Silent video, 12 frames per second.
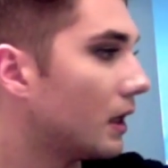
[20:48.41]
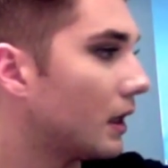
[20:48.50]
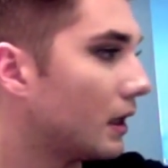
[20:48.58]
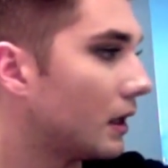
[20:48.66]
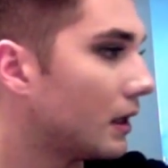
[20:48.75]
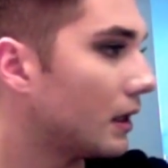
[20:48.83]

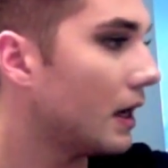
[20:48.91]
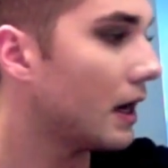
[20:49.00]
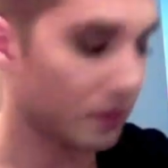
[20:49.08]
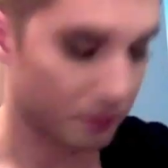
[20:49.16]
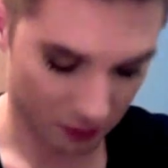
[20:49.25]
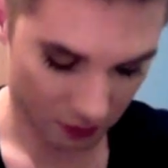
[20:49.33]
And
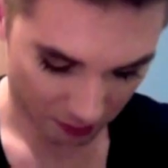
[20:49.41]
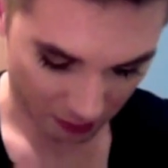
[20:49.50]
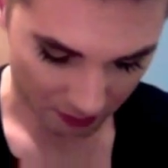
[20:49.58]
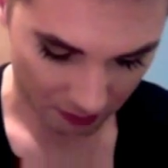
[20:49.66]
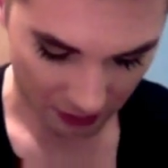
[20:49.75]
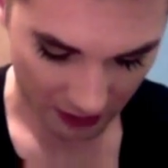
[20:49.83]
yeah, so I'll
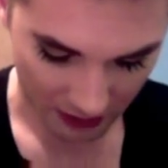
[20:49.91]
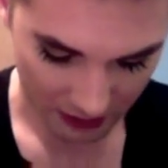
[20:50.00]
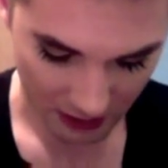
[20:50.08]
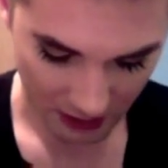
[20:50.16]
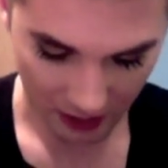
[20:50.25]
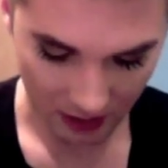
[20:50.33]
probably wear that
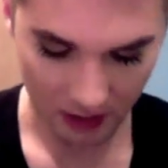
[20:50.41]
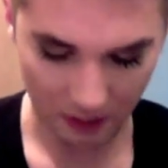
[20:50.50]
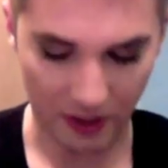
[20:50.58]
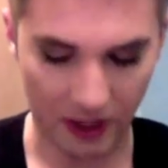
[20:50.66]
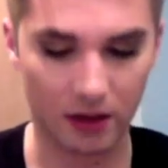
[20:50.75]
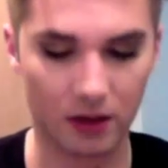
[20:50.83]
today. This is
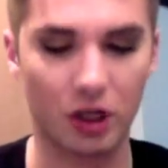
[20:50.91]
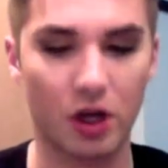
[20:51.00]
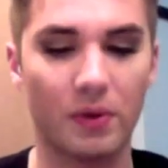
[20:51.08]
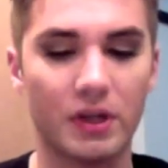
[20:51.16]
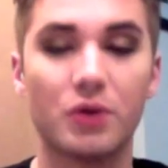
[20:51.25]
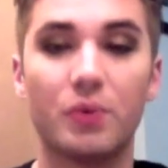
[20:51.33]
my
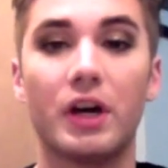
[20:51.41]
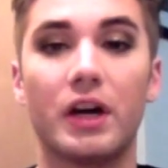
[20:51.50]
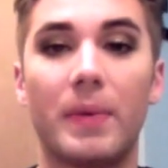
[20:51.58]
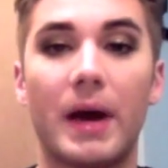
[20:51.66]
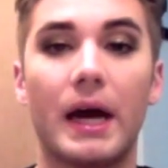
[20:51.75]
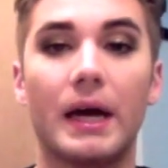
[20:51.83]
go into
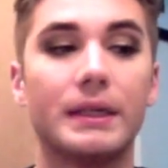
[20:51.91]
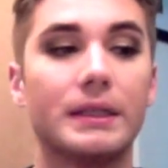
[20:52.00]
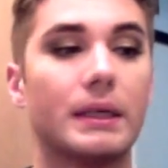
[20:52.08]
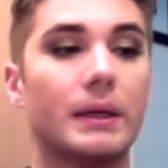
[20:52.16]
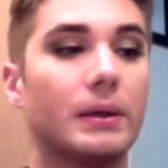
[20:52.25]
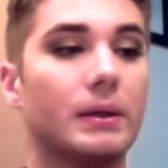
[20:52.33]
work bag,
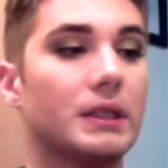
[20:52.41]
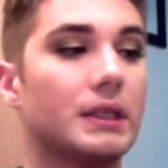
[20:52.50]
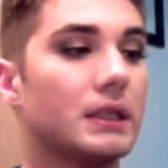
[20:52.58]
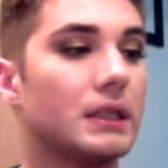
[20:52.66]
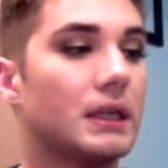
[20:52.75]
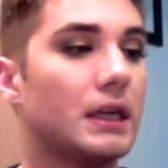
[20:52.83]
so I'll
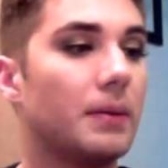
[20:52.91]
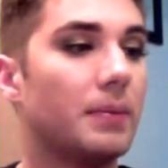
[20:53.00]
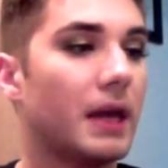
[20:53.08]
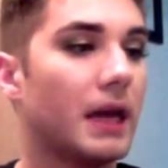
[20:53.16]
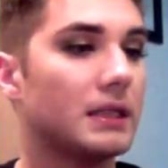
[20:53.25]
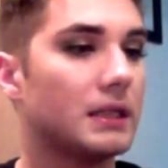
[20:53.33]
just keep
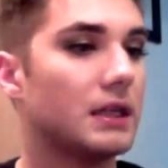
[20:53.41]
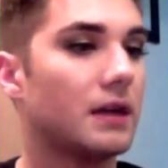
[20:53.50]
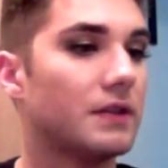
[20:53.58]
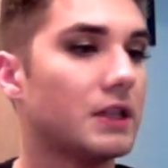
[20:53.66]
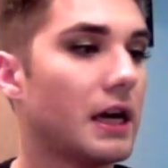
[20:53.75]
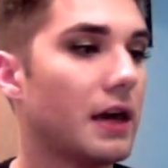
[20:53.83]
that
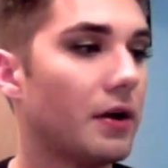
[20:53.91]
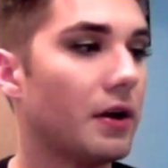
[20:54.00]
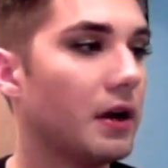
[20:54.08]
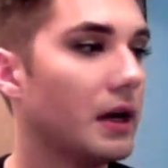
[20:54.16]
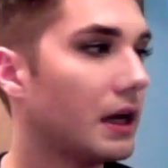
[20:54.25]
stuff together.